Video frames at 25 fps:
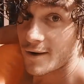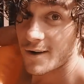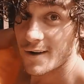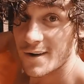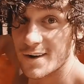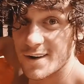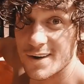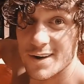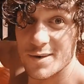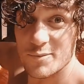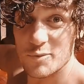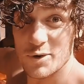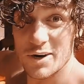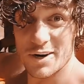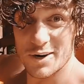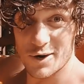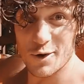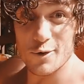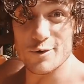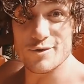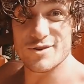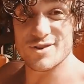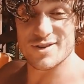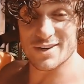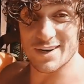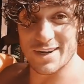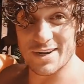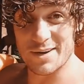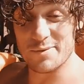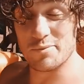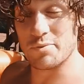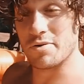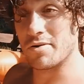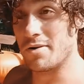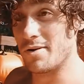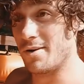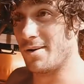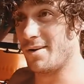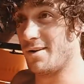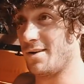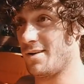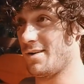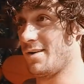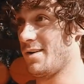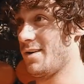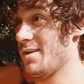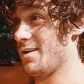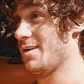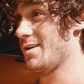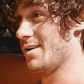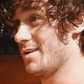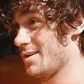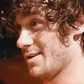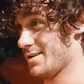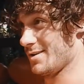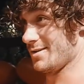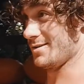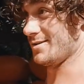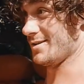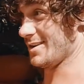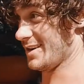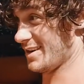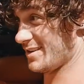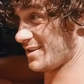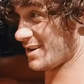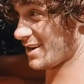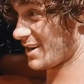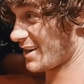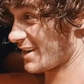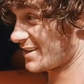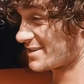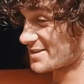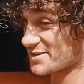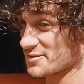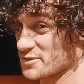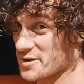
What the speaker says: I'm going to go to sleep. In the lazy